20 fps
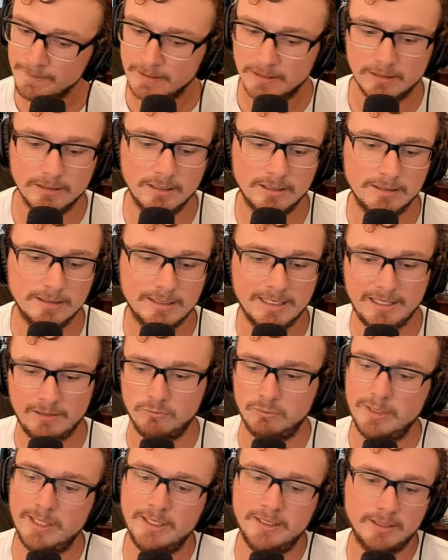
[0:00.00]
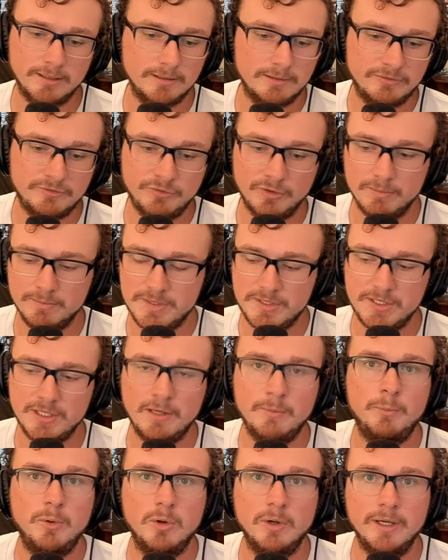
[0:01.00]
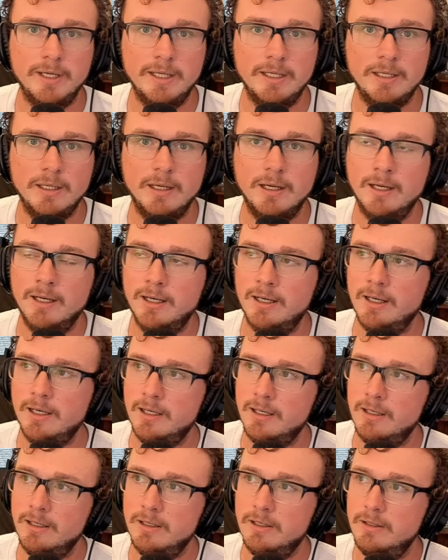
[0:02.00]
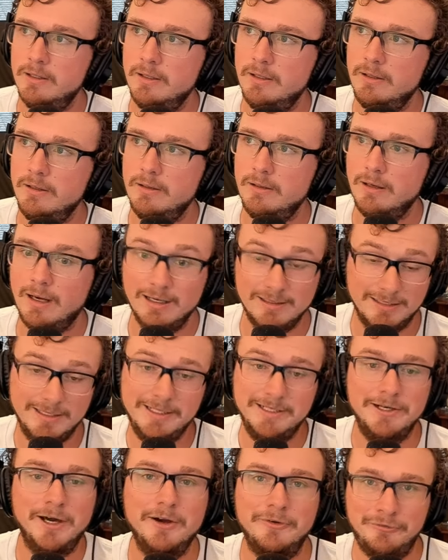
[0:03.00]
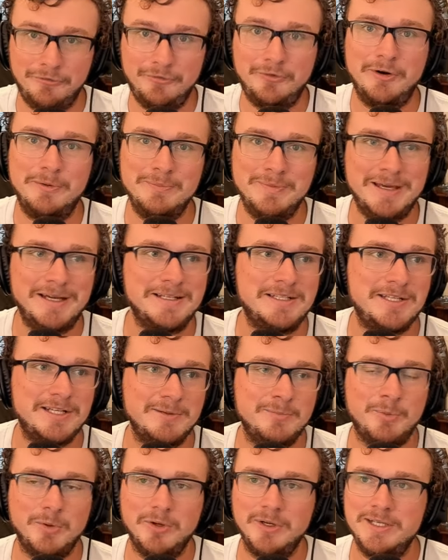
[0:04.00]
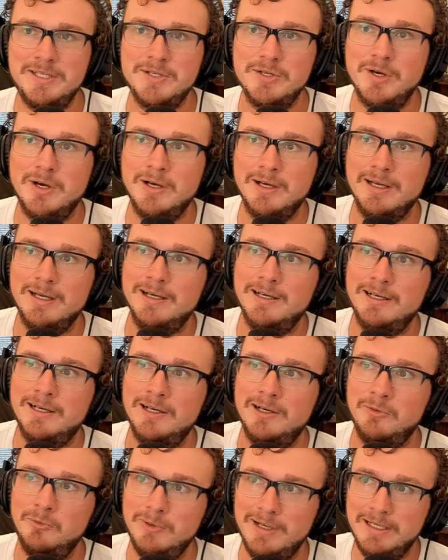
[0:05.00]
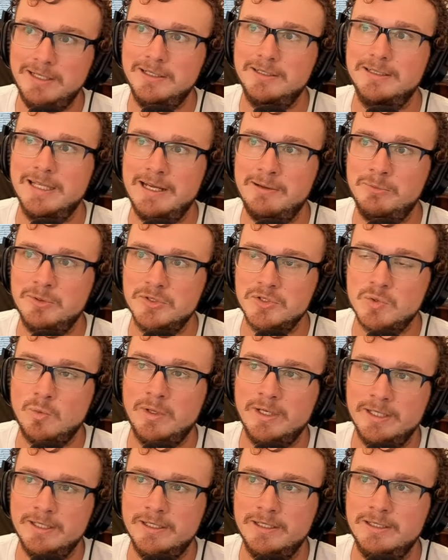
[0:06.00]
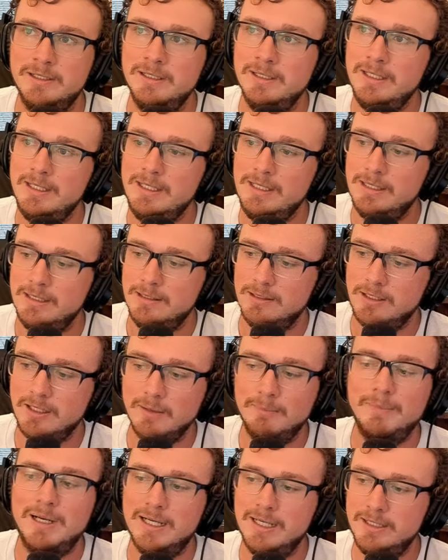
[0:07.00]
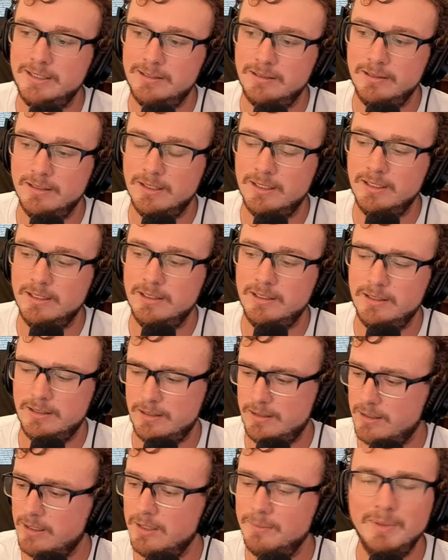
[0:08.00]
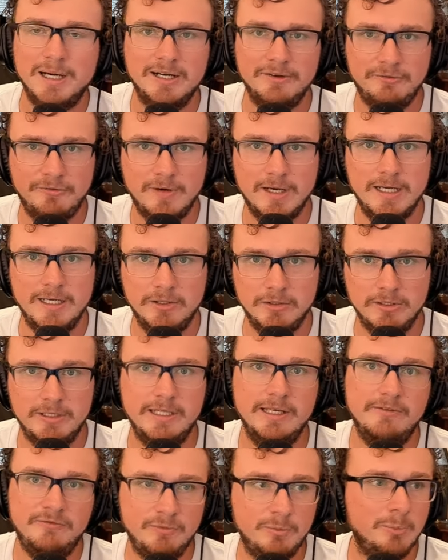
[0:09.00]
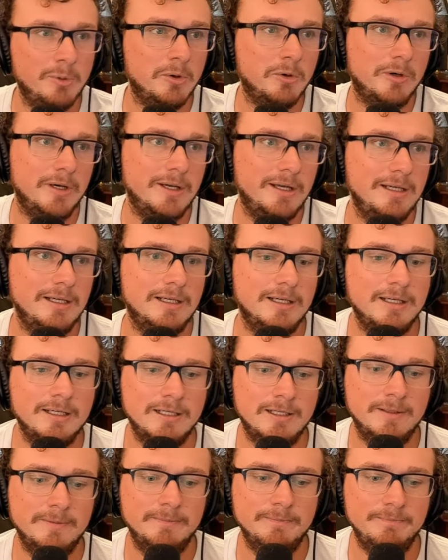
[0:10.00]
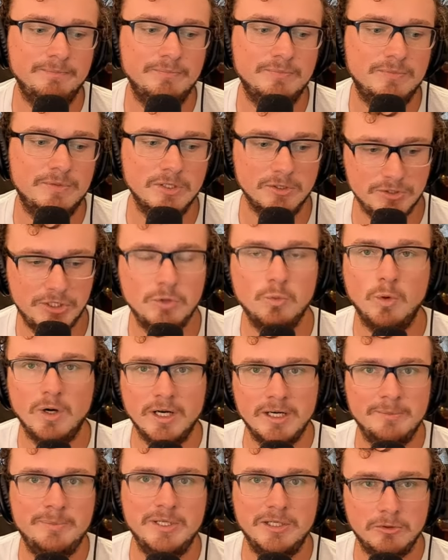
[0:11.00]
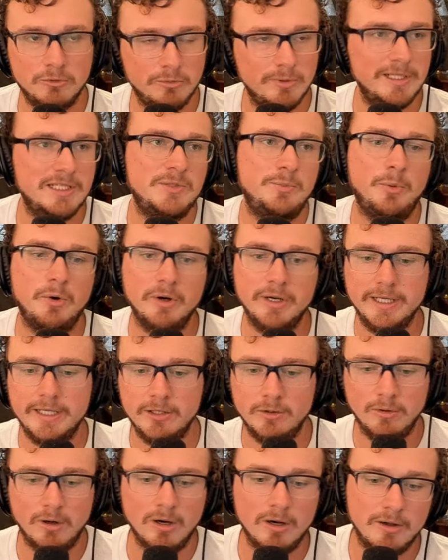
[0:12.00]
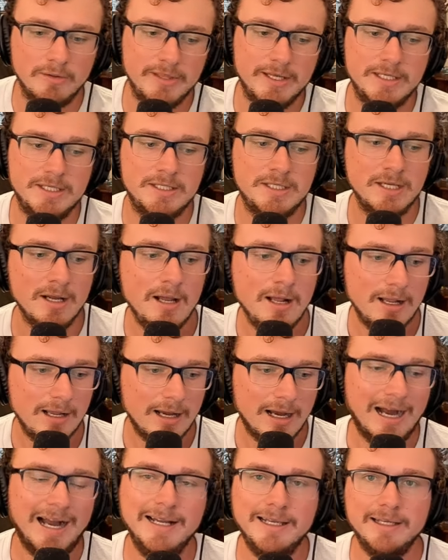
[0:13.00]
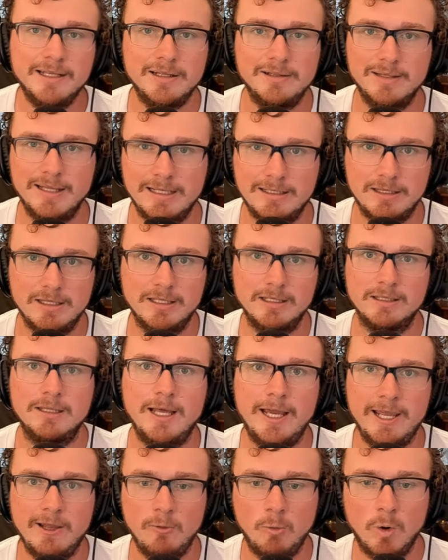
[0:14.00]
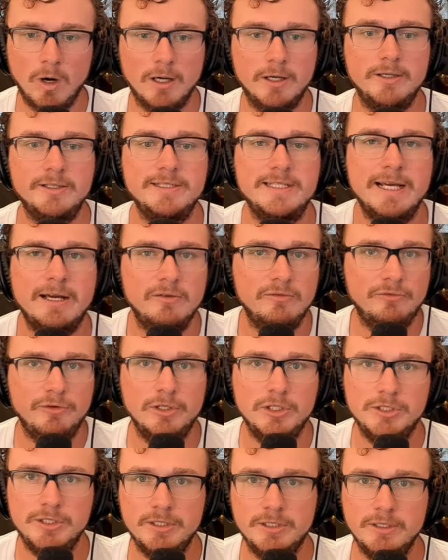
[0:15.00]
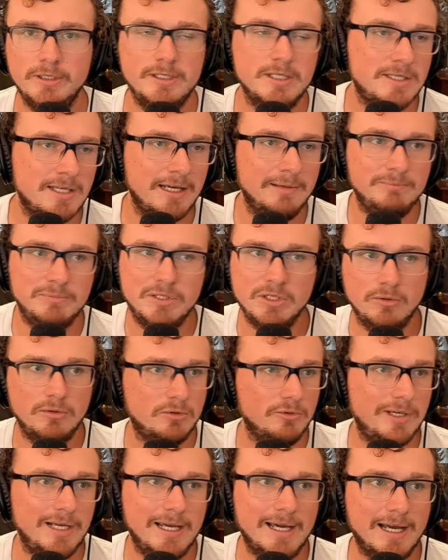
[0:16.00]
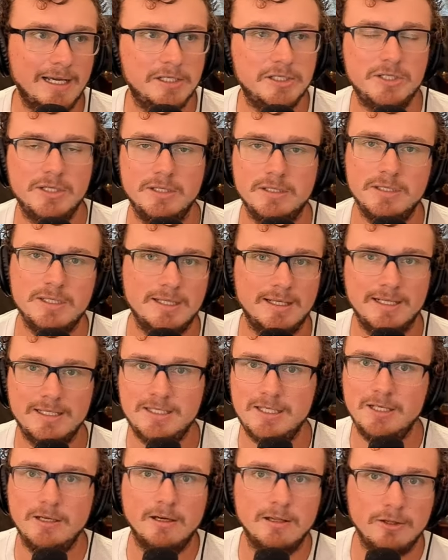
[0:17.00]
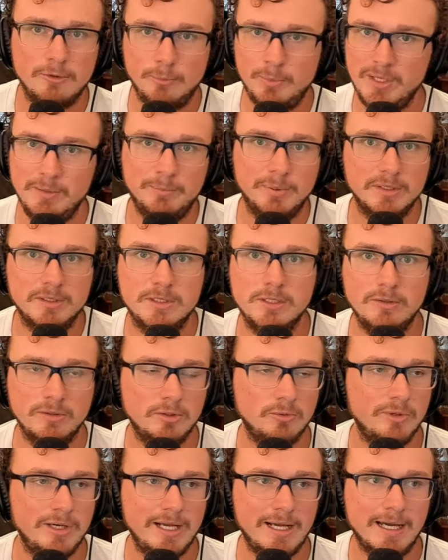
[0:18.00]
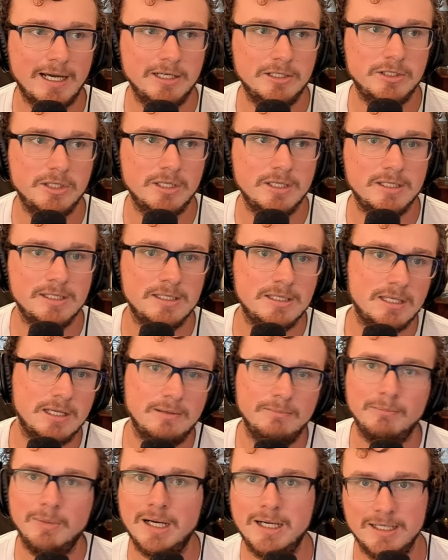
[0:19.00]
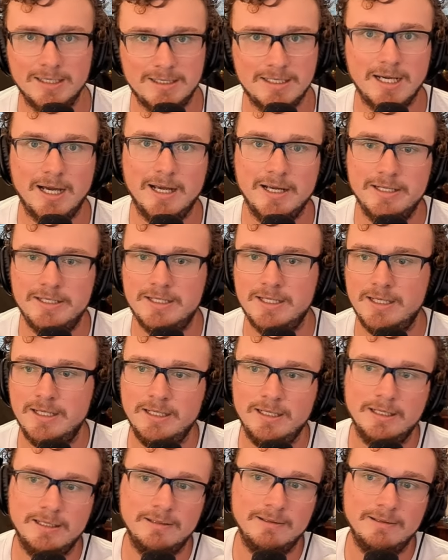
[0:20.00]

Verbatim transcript: Lit record from Sick Boy, uh, oddly enough, from that Sick Boy song, uh, record labels want to commodi uh, commodify your gift, boy. Um, don't you want to be a rich boy? You know, all this. I get like the light watered down version because I'm doing reactions and I see other people doing reactions and monetizing.